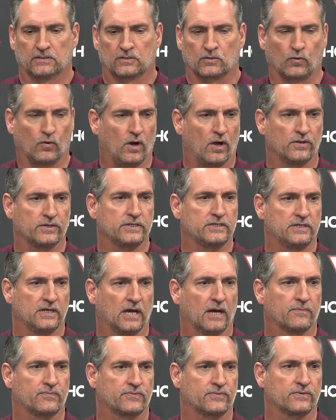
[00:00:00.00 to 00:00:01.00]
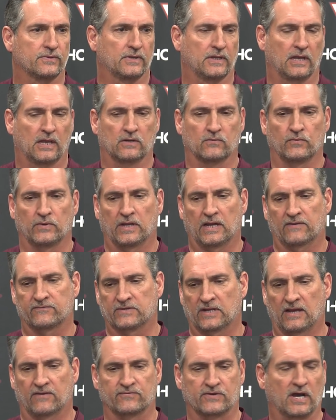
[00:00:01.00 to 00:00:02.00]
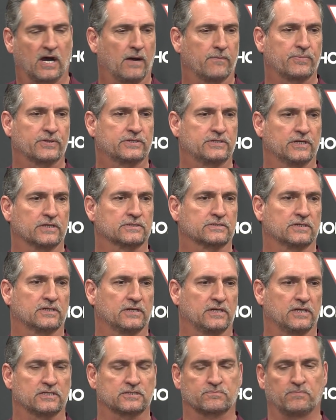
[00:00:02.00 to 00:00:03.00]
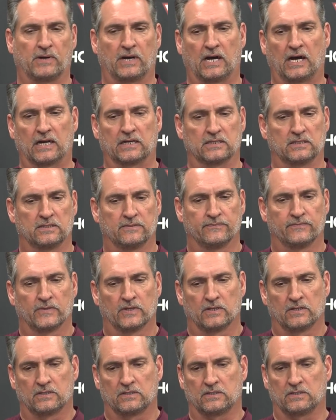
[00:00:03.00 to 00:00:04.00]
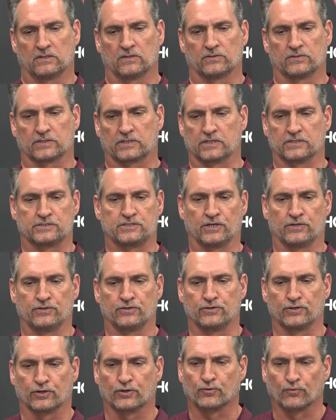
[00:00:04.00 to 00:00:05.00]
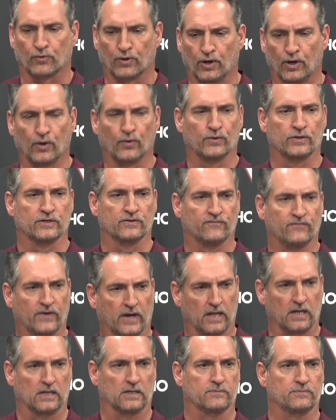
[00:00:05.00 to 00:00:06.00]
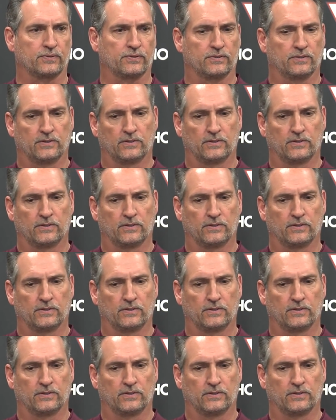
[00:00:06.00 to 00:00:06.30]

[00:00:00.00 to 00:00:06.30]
quality depth, and we have to have competition in each spot, you know, to continue to grow and develop